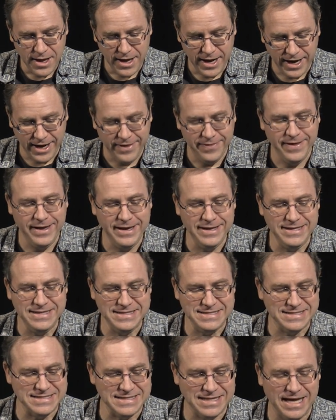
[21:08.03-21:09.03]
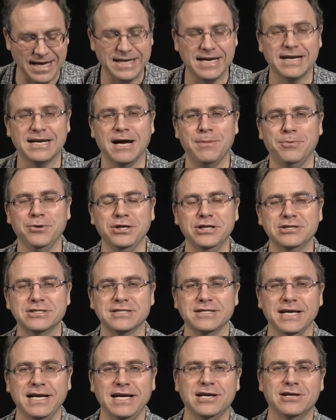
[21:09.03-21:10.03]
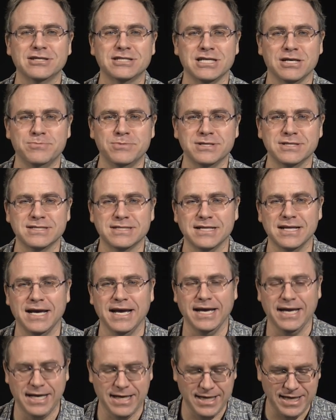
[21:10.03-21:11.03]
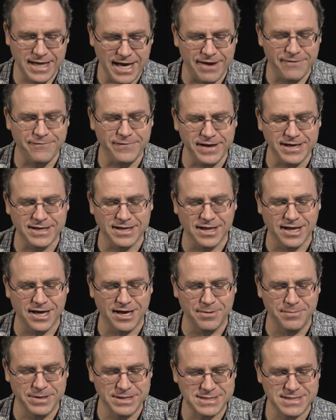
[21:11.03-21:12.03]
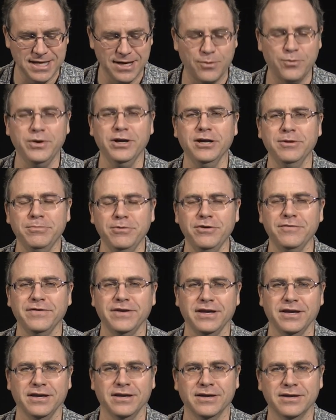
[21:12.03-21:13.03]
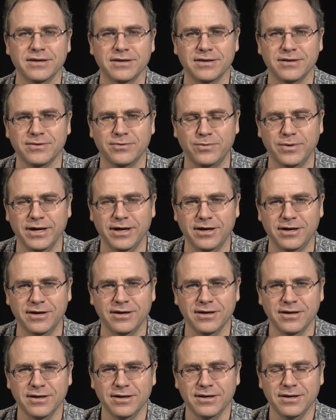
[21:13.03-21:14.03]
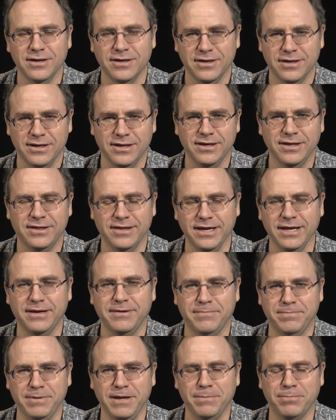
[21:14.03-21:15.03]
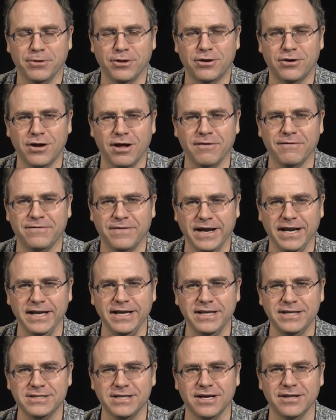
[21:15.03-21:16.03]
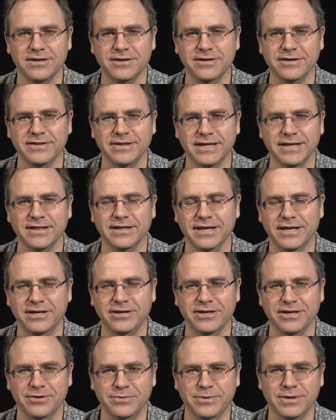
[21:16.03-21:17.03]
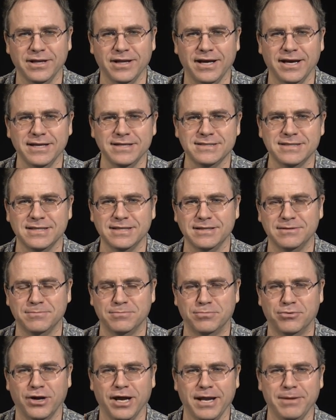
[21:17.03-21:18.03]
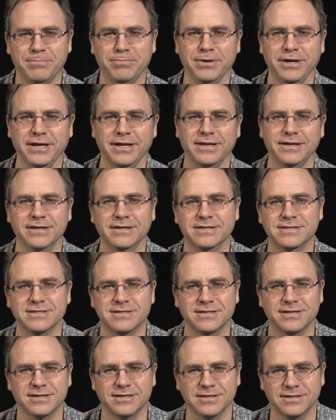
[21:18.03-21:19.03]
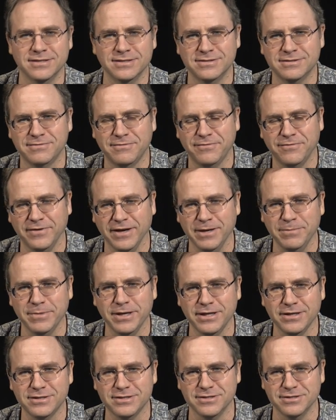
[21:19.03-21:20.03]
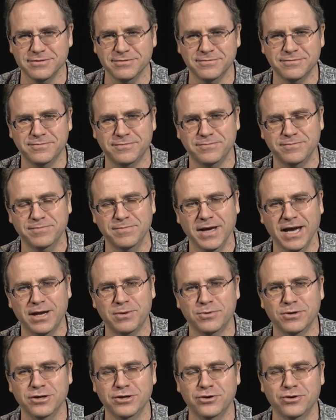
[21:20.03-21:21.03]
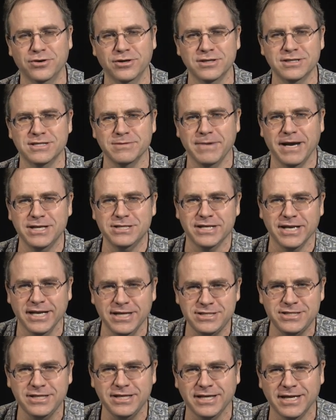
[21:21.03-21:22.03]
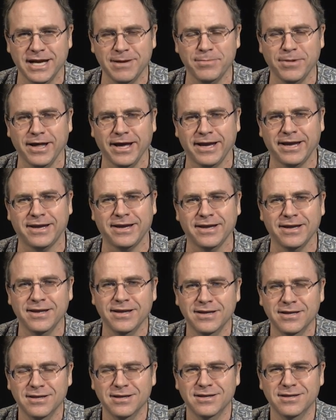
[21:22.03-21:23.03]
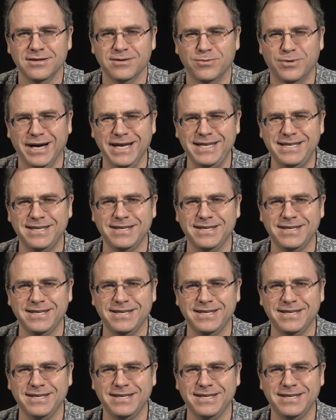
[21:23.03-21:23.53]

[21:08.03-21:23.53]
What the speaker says: And then, like, a couple years later, someone's like, yeah, Fight Club, it's that weird movie where you think people are all fighting each other, and then later you realize that Brad Pitt is a figment of Edward Norton's imagination, and I'm like, what?